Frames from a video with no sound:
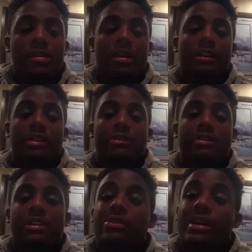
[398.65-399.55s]
another
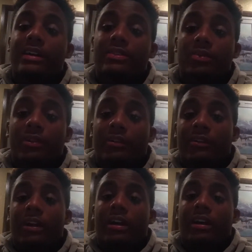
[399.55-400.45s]
thing you guys
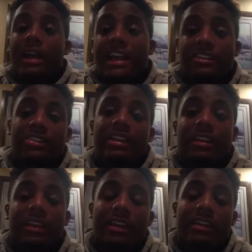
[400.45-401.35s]
were
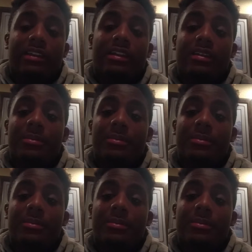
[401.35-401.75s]
asking in